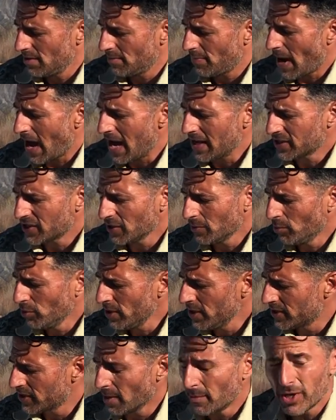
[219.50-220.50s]

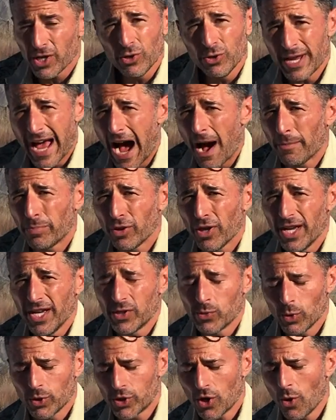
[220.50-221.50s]
possibly somebody who
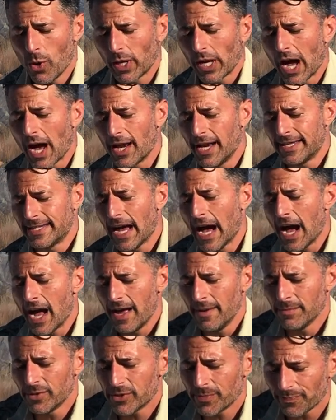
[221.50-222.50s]
downplays what's going on at
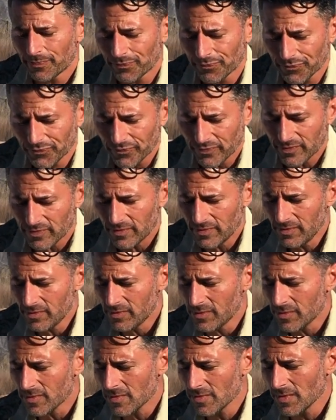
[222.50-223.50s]
times.
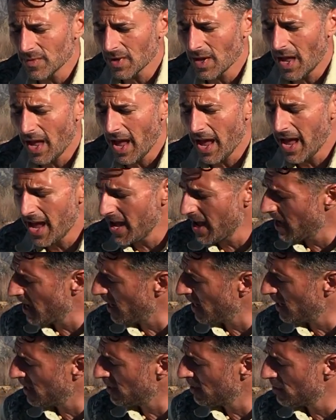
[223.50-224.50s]

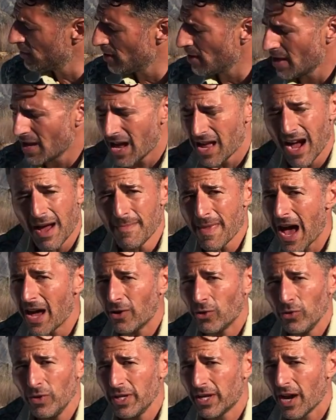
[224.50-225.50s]
And I'm
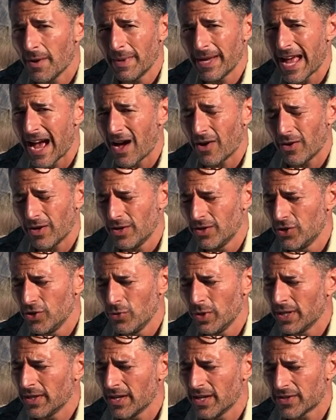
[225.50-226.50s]
not only coming out and
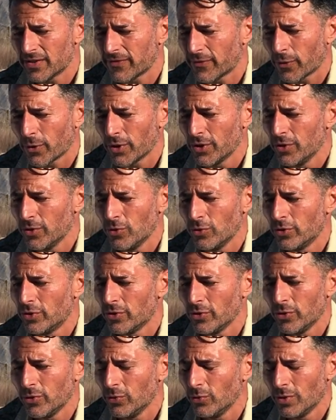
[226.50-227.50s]
doing this for you
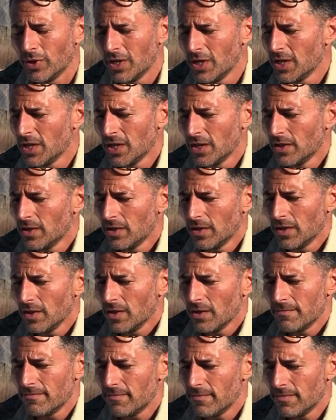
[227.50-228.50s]
to
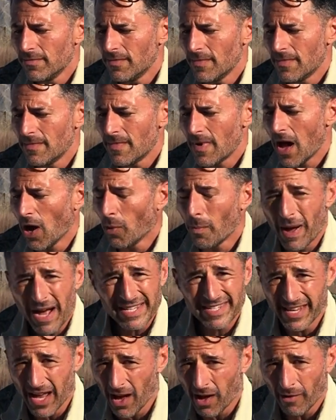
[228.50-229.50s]
help
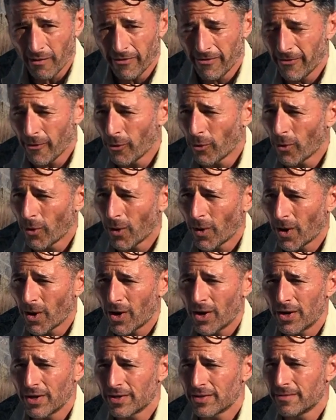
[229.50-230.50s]
myself
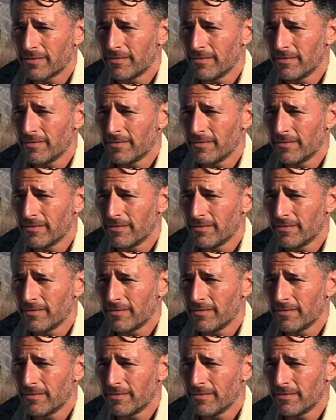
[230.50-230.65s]
or